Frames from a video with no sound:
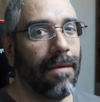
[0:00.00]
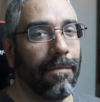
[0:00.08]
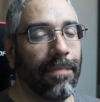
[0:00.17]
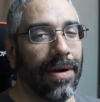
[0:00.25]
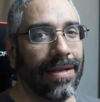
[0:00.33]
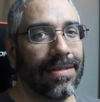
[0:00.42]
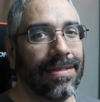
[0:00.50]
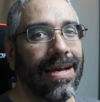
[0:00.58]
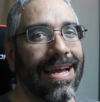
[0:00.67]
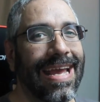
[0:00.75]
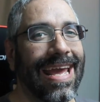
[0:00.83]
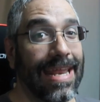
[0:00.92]
but
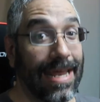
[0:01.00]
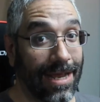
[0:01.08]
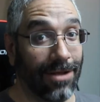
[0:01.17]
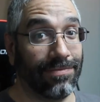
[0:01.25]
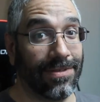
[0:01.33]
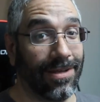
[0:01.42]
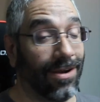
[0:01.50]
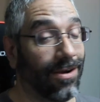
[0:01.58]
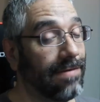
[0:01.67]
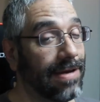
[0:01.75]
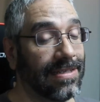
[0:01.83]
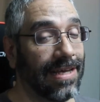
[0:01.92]
it helps. It
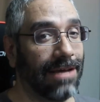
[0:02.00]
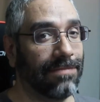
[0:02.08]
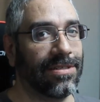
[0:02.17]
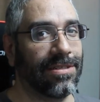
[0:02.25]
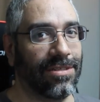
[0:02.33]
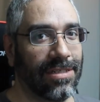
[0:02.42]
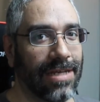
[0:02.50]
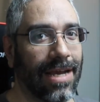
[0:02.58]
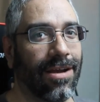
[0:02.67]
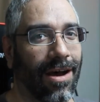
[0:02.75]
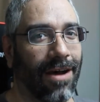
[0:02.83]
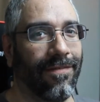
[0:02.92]
always helps to
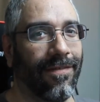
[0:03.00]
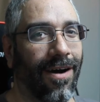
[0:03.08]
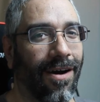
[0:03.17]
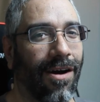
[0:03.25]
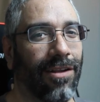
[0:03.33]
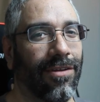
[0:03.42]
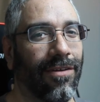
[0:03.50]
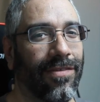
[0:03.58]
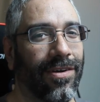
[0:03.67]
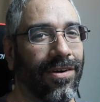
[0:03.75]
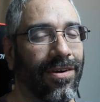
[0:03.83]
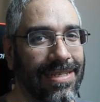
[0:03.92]
check off all of
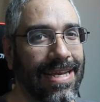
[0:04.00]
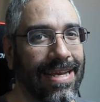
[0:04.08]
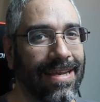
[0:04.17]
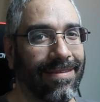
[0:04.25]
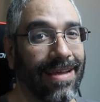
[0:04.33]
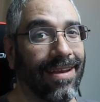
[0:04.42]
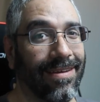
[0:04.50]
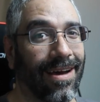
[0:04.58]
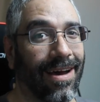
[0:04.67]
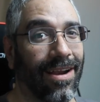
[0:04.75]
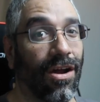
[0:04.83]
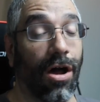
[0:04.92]
your T's and
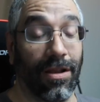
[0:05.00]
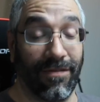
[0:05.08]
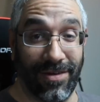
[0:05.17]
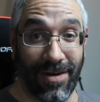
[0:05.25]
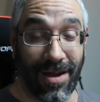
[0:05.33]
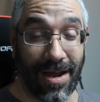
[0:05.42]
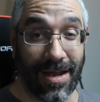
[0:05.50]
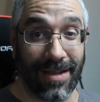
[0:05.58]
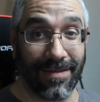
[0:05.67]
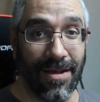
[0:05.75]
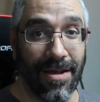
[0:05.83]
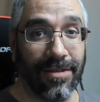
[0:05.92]
dot all of your I's.
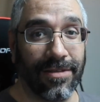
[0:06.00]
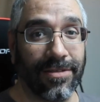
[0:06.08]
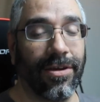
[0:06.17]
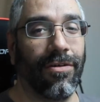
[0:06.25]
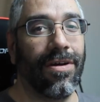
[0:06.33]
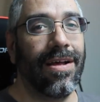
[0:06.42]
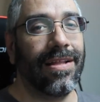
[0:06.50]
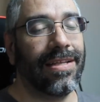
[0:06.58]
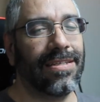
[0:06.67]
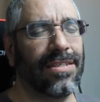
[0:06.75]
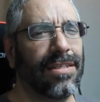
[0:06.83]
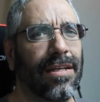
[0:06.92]
So this
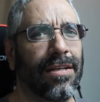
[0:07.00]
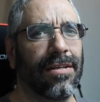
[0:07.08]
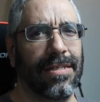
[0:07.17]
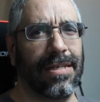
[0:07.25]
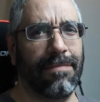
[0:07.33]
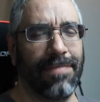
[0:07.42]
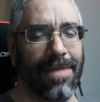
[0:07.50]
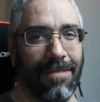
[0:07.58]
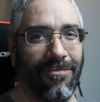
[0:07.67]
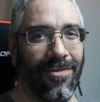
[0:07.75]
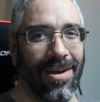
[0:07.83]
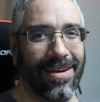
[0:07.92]
is just another tip that I'm
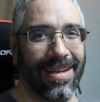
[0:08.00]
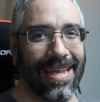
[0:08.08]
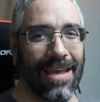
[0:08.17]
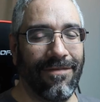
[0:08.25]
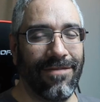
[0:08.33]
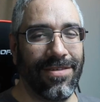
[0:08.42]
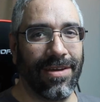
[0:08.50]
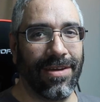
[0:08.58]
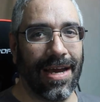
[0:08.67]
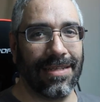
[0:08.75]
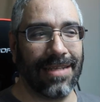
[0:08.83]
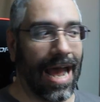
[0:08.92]
wanting to give you
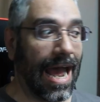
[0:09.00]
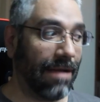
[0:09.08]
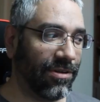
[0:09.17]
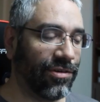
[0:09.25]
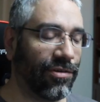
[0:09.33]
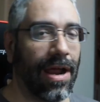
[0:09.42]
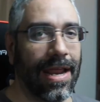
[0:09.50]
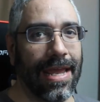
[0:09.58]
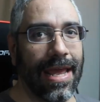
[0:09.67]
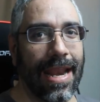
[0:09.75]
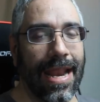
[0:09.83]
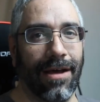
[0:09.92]
guys. I'm trying
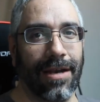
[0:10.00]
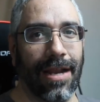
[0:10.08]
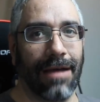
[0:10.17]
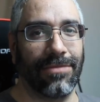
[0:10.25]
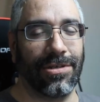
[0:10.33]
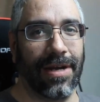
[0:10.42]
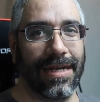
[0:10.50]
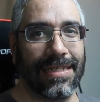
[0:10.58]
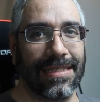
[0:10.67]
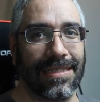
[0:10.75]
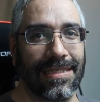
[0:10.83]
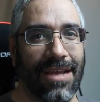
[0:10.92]
it out. I'm trying
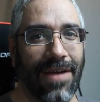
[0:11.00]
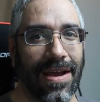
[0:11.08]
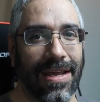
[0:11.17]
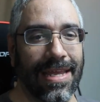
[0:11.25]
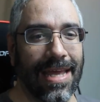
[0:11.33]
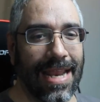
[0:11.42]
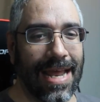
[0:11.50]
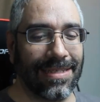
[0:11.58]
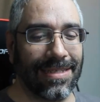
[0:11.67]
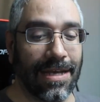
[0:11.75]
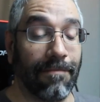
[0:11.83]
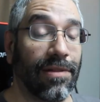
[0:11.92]
to see if I can get as
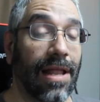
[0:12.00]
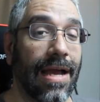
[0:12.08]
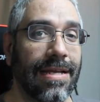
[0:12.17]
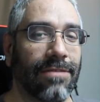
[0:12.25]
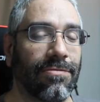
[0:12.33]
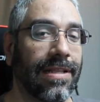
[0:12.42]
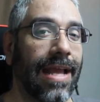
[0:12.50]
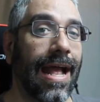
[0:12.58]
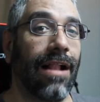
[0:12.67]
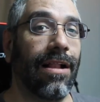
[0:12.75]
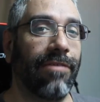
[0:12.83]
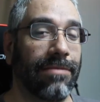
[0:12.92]
compliant with the
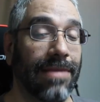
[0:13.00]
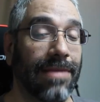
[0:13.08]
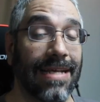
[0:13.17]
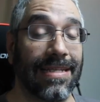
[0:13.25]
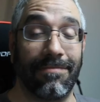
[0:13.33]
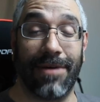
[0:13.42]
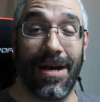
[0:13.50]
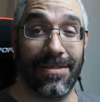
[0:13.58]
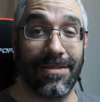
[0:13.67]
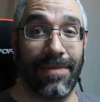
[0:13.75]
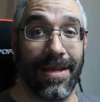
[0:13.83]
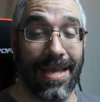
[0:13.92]
algorithm as I
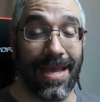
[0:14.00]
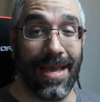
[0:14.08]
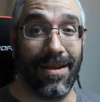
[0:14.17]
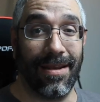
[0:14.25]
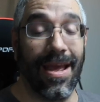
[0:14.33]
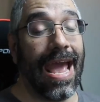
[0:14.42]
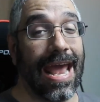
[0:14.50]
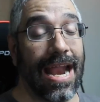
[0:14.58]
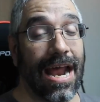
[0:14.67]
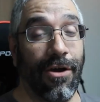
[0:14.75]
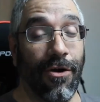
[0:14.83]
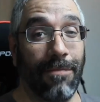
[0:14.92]
possibly can, and I
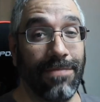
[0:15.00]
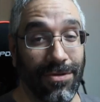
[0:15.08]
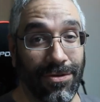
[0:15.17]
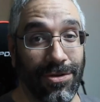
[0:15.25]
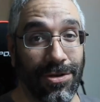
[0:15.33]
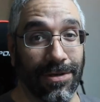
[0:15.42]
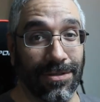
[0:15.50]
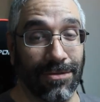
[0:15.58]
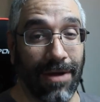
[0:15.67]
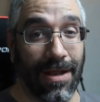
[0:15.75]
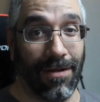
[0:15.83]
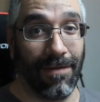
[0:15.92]
hope you do as well.